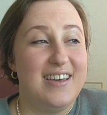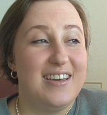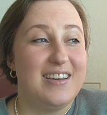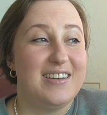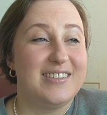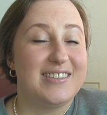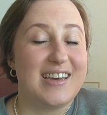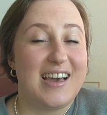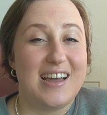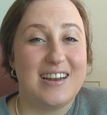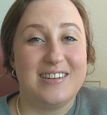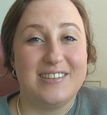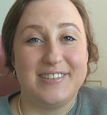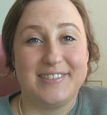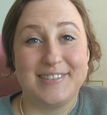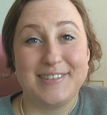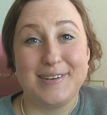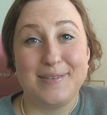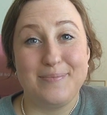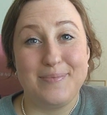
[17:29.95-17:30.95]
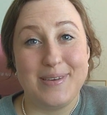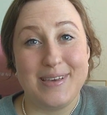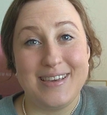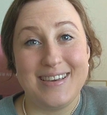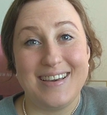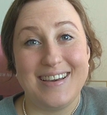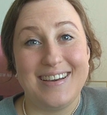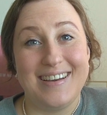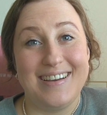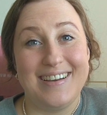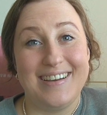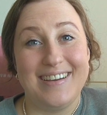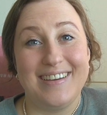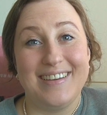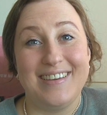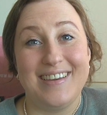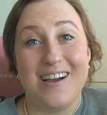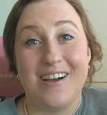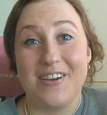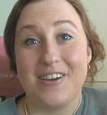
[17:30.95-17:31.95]
It's kind of just gonna be uh,
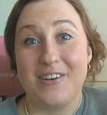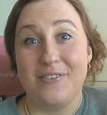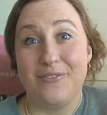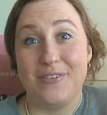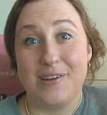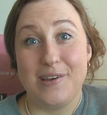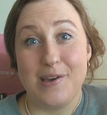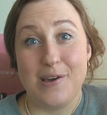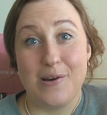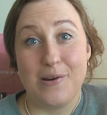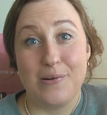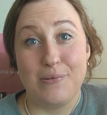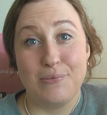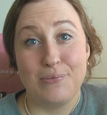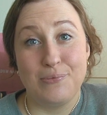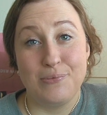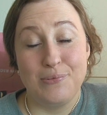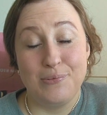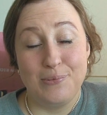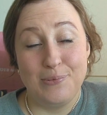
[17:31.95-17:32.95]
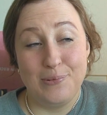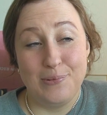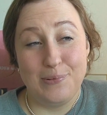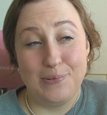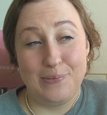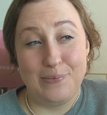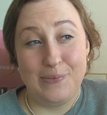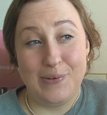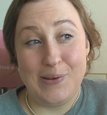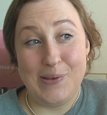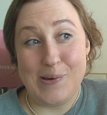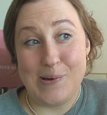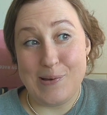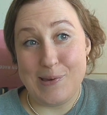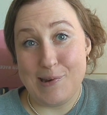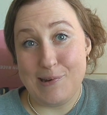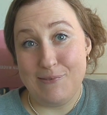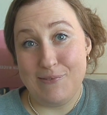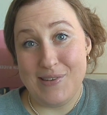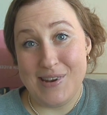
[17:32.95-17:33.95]
y'all get a video when y'all
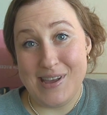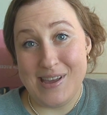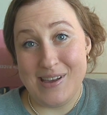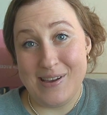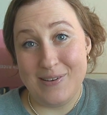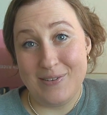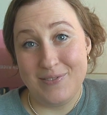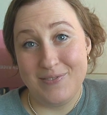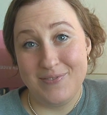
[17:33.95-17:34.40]
get a video.